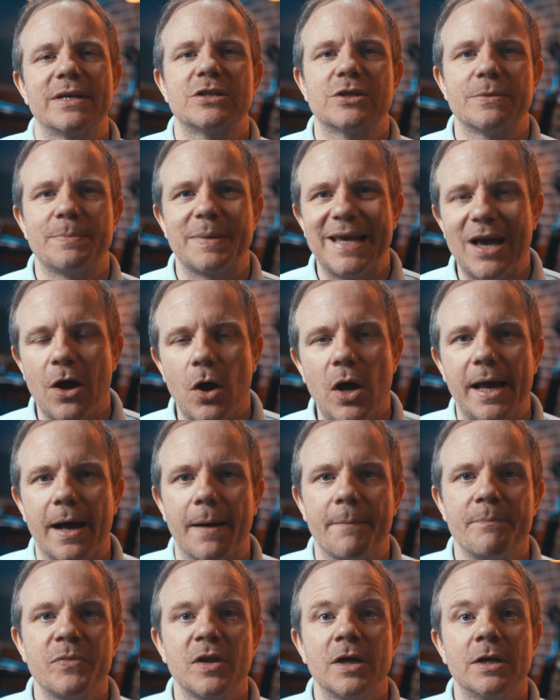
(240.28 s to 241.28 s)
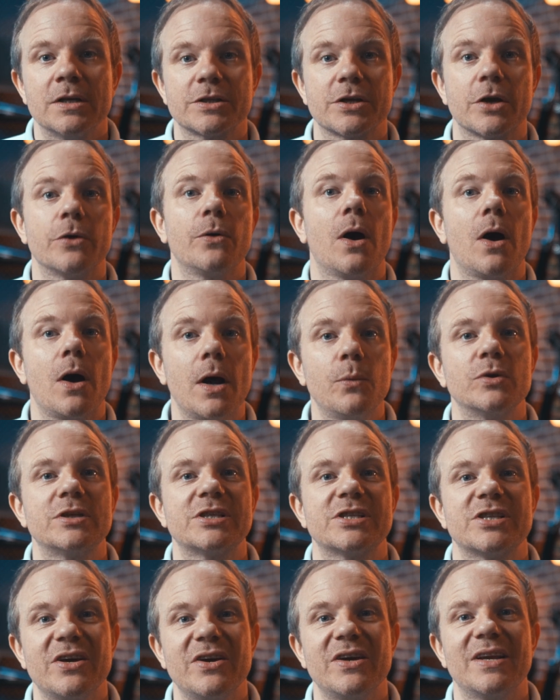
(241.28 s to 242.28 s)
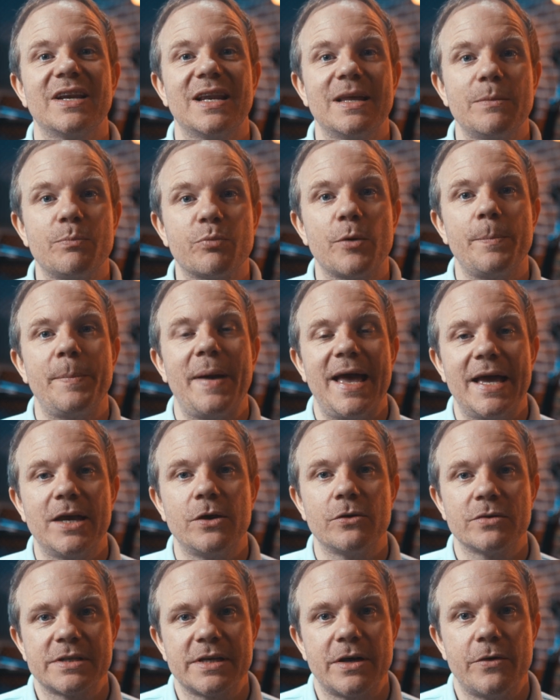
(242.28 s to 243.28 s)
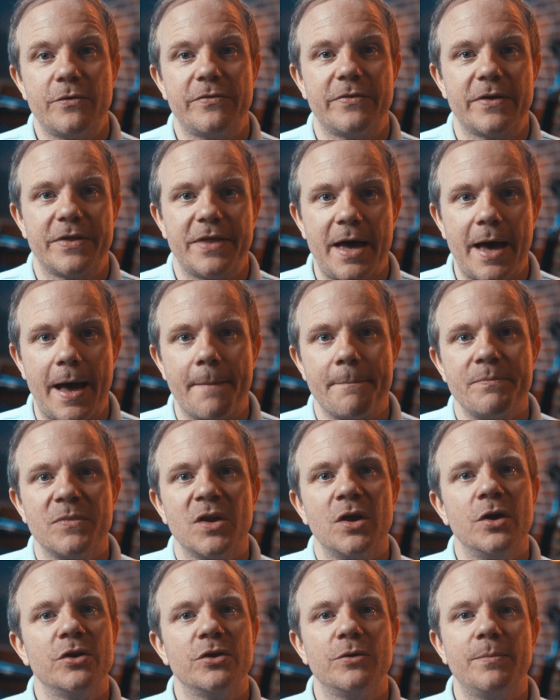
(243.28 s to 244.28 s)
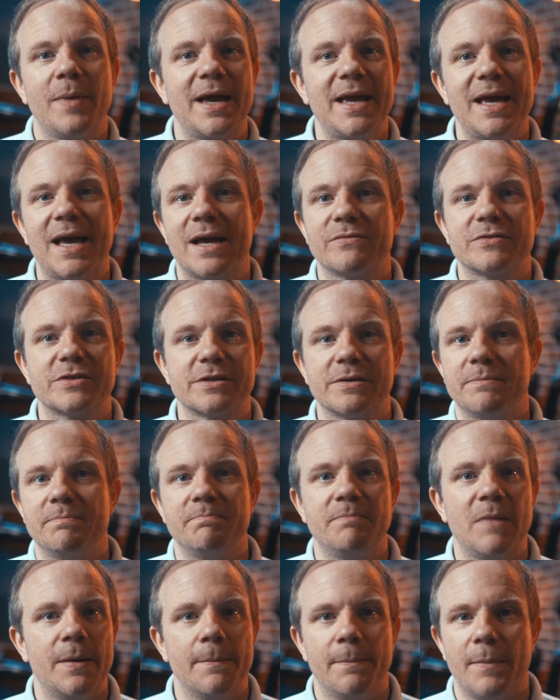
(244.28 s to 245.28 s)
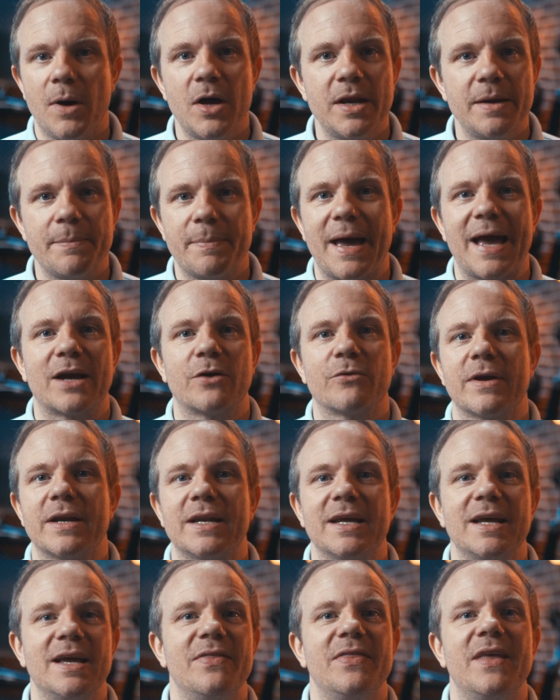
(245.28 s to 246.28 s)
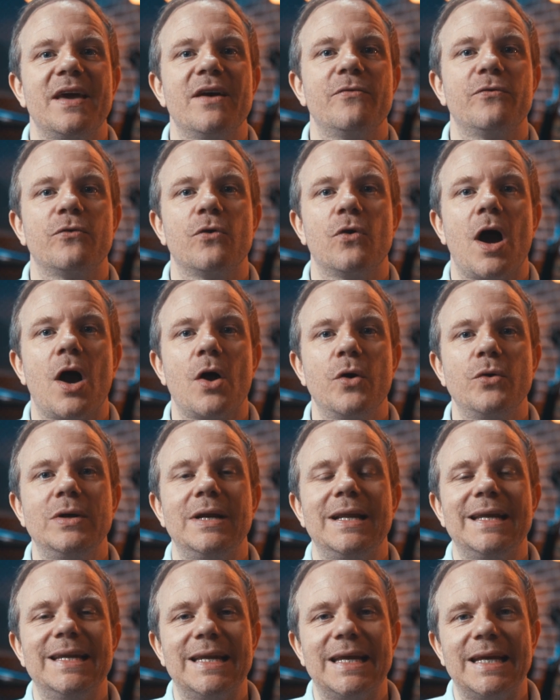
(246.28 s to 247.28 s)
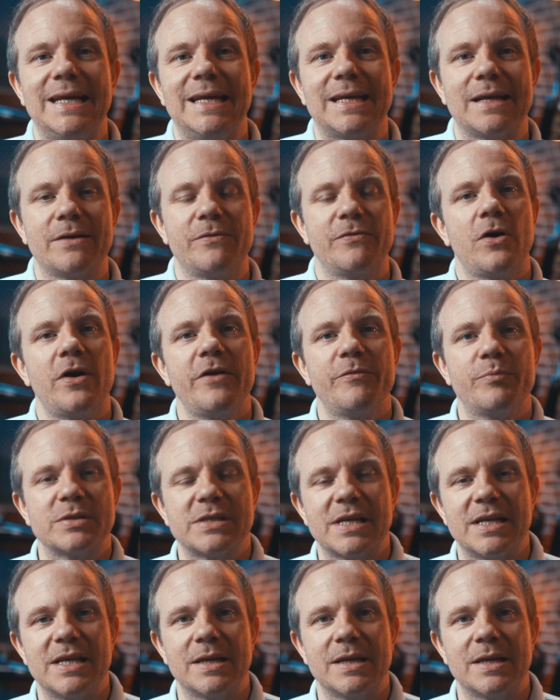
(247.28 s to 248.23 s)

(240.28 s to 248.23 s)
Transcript: to be higher. So I would certainly prepare yourself for that. You may have some minor bad credit and therefore only need a 5%